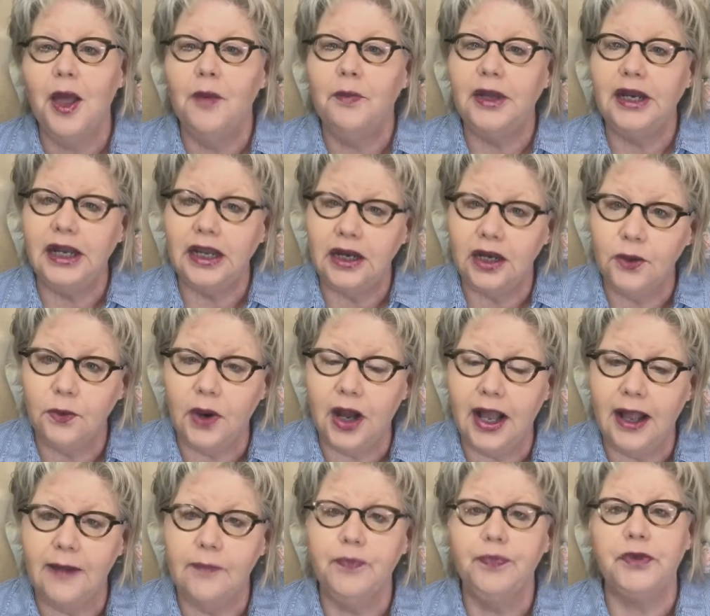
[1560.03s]
But
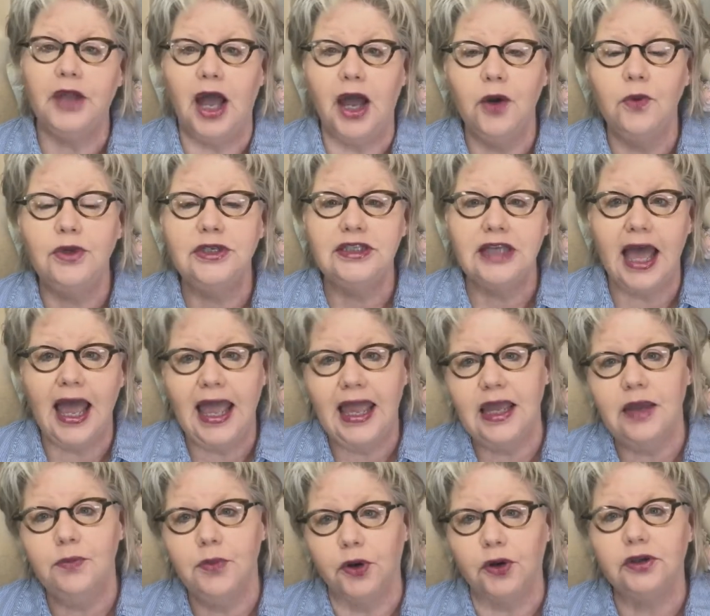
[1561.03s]
anyway, I was
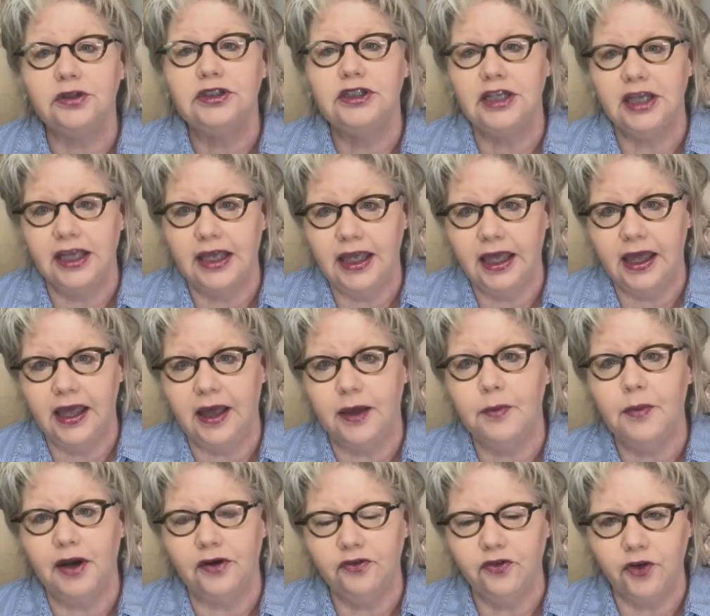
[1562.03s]
able to
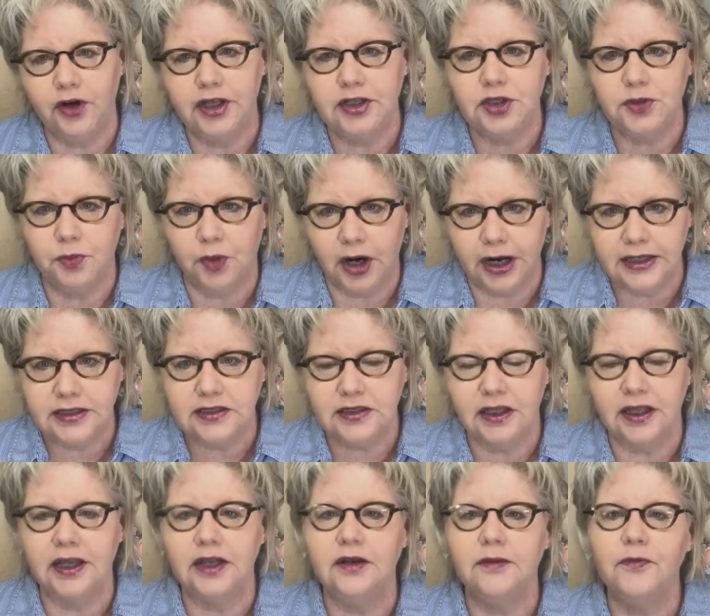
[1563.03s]
get my friend's
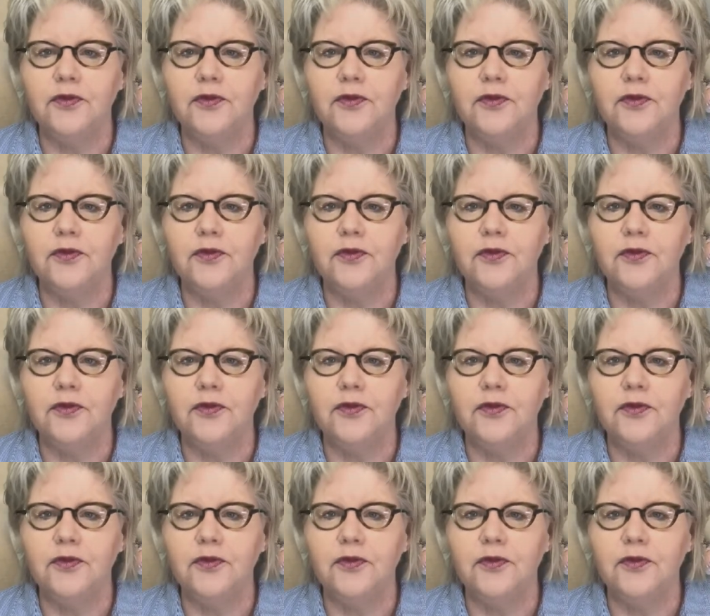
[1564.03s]
bracelet